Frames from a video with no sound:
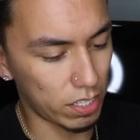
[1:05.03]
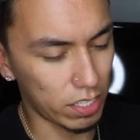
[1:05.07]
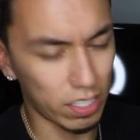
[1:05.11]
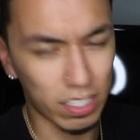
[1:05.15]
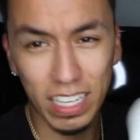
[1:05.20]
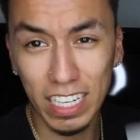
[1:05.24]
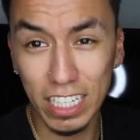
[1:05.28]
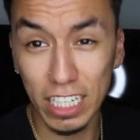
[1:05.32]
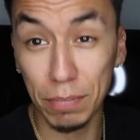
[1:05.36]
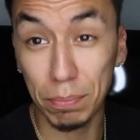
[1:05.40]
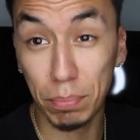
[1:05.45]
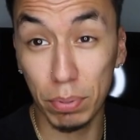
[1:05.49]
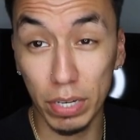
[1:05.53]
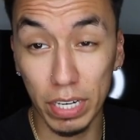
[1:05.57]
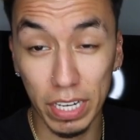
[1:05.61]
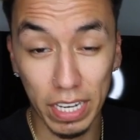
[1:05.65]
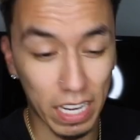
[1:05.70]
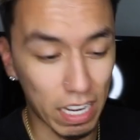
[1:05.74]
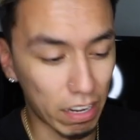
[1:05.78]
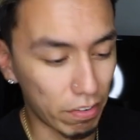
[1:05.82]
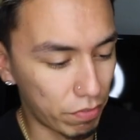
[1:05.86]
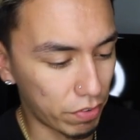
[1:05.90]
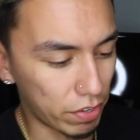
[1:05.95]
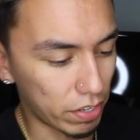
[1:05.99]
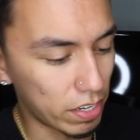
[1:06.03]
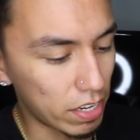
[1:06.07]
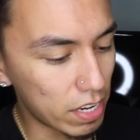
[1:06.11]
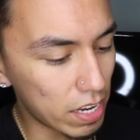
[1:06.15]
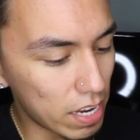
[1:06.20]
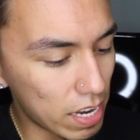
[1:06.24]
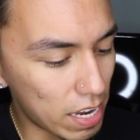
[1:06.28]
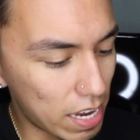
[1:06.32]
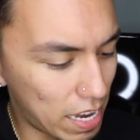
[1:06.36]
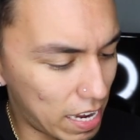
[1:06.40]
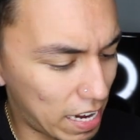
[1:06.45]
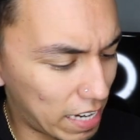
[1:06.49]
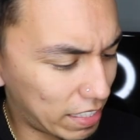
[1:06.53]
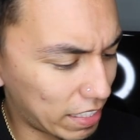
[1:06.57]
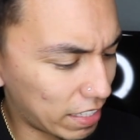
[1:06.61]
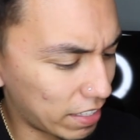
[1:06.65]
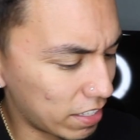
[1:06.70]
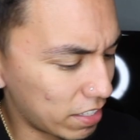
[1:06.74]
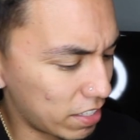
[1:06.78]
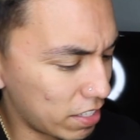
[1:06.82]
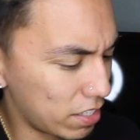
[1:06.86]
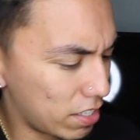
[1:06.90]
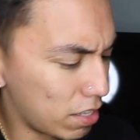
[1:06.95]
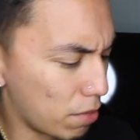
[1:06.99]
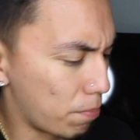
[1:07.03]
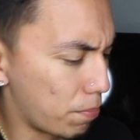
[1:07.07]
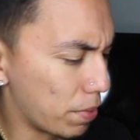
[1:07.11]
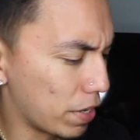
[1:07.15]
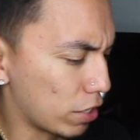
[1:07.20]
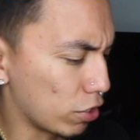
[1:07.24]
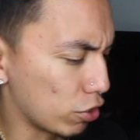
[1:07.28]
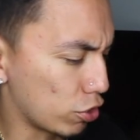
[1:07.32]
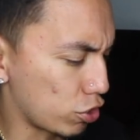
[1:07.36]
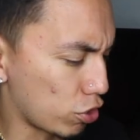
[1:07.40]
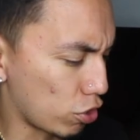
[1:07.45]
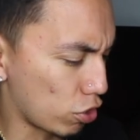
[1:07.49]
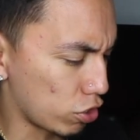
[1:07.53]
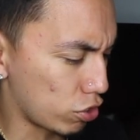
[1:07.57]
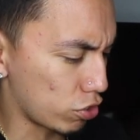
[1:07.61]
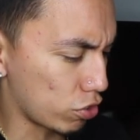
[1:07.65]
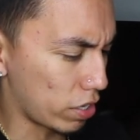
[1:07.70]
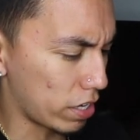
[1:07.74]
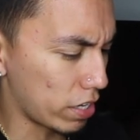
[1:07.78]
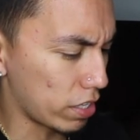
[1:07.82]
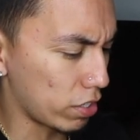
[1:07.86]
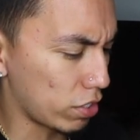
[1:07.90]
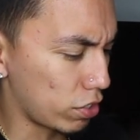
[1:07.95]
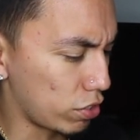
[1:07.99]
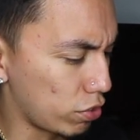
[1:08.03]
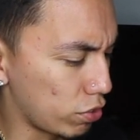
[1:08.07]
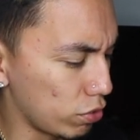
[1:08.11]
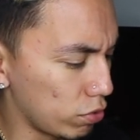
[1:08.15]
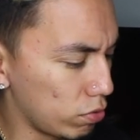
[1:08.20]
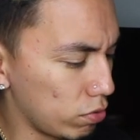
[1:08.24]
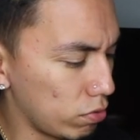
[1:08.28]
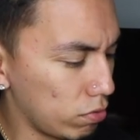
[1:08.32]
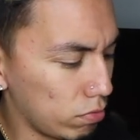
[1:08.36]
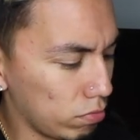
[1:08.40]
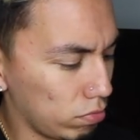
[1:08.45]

It's actually pretty heavy, and I think this is the bigger charger out of the two.